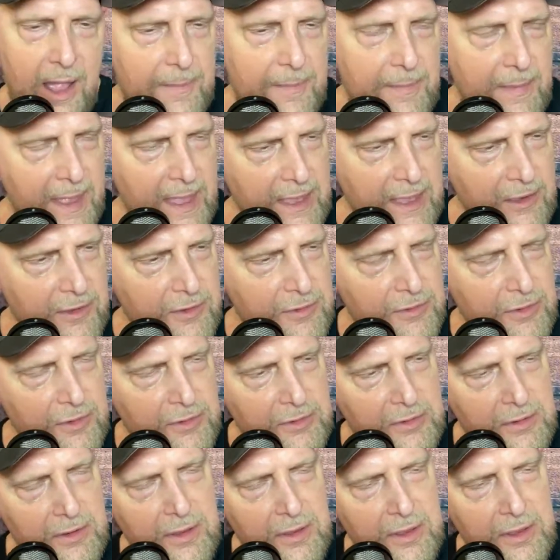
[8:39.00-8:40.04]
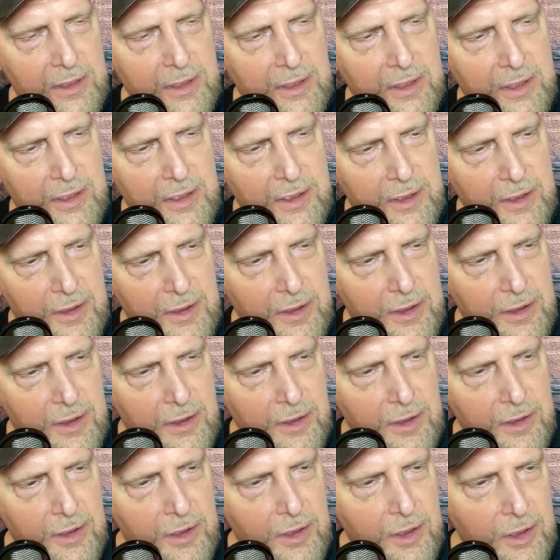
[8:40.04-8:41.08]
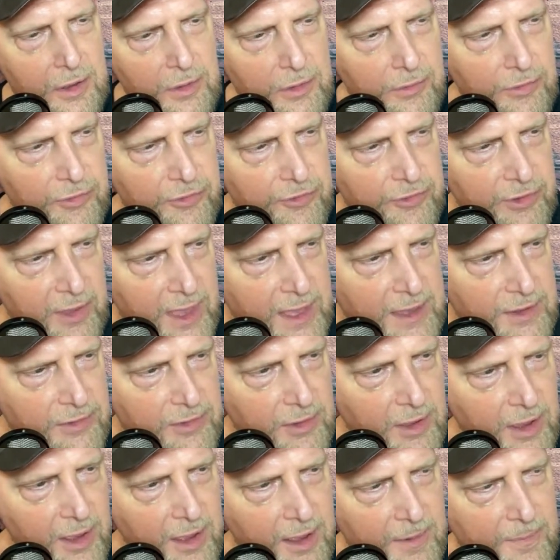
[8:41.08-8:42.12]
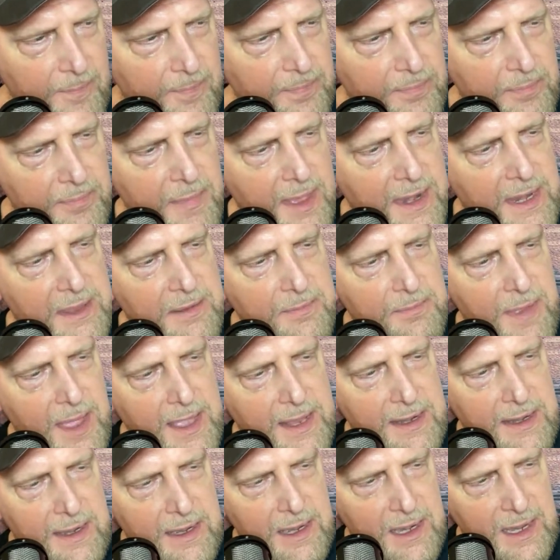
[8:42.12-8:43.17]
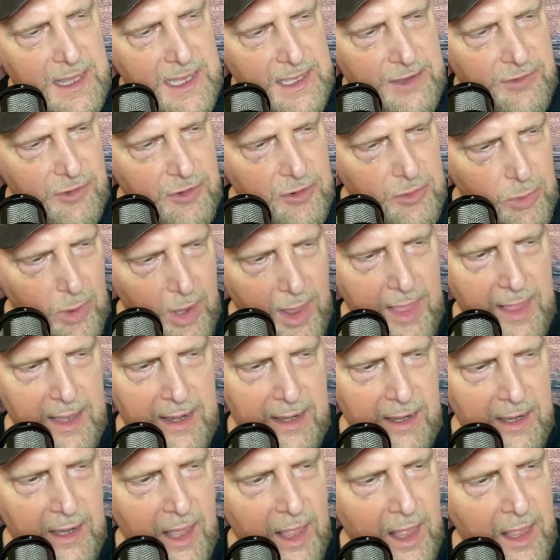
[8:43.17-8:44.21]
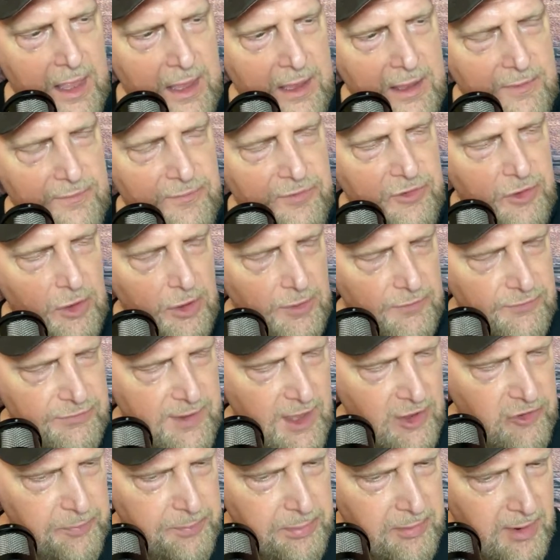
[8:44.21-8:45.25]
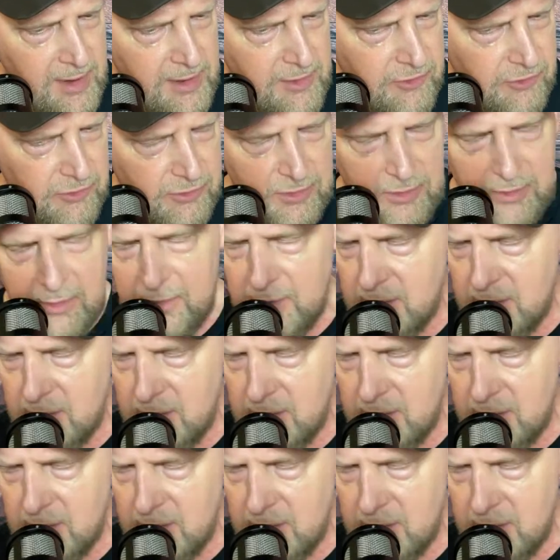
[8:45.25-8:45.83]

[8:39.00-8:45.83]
Hey Google, who said many men lead quiet lives of desperation?